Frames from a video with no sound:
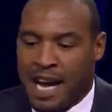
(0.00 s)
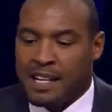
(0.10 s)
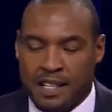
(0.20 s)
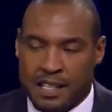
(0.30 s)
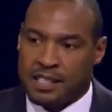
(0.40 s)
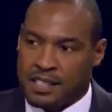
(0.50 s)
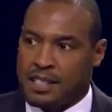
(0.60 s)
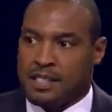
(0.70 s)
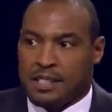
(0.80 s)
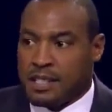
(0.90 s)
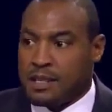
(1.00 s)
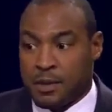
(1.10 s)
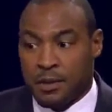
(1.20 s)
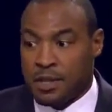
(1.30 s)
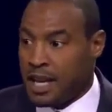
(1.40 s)
I could easily see this team
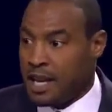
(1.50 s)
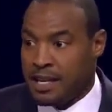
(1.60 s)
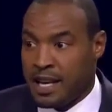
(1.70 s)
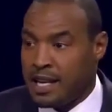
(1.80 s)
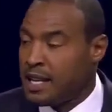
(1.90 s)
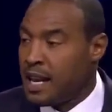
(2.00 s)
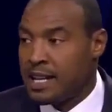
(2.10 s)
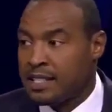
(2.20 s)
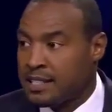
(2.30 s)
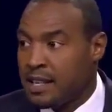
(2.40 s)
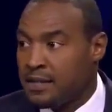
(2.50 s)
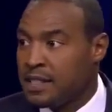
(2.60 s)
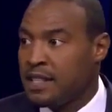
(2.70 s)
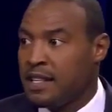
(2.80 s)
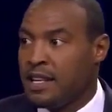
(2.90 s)
going 8-8,
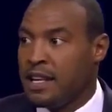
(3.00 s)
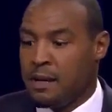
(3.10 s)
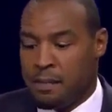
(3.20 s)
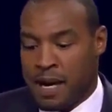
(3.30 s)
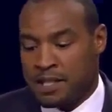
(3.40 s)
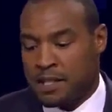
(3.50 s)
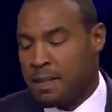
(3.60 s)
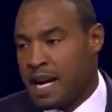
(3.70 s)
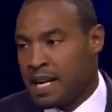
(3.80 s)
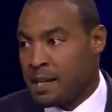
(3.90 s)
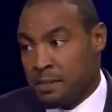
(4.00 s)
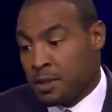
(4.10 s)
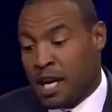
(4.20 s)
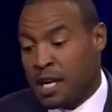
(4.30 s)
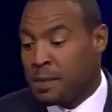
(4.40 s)
9-7, and bouncing back
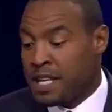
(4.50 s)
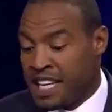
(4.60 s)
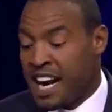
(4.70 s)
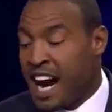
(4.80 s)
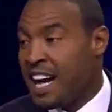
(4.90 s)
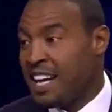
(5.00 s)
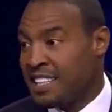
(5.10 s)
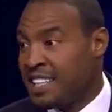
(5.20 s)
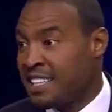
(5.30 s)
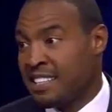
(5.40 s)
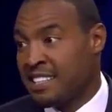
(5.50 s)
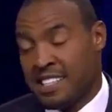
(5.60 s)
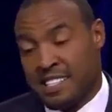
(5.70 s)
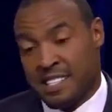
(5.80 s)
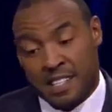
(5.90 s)
and trying to get hot at the end of the
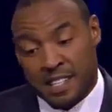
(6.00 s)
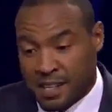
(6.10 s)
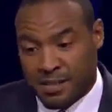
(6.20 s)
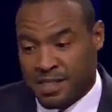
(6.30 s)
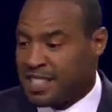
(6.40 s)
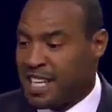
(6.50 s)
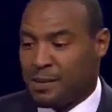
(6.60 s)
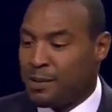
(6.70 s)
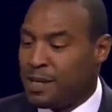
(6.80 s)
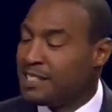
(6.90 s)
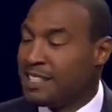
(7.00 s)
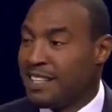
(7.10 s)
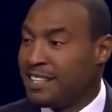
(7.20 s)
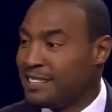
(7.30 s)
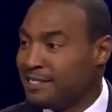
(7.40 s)
season. We just have to wait and see.